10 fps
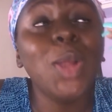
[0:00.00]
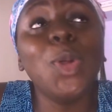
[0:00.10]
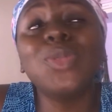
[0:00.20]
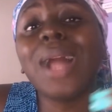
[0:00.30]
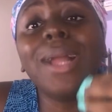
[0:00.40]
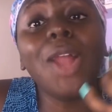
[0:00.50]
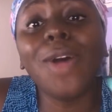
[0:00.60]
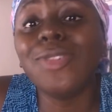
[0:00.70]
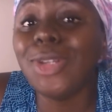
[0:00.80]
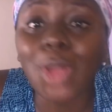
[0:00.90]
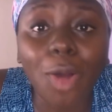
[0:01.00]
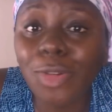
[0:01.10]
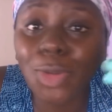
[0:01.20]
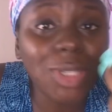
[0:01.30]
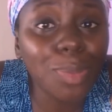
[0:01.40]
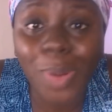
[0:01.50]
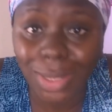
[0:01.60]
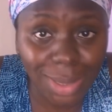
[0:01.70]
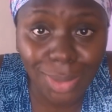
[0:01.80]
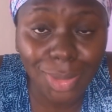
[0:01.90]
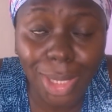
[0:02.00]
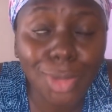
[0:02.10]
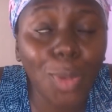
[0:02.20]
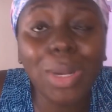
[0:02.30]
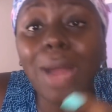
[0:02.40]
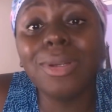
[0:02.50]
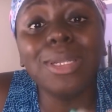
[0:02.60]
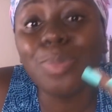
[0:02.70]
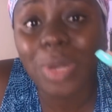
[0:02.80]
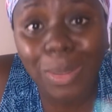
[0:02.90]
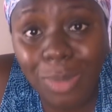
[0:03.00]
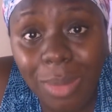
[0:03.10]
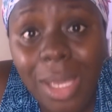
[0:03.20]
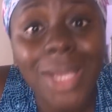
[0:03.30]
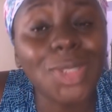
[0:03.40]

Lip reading: Look, now love, you know, keep person, okay? So we can't really blame him.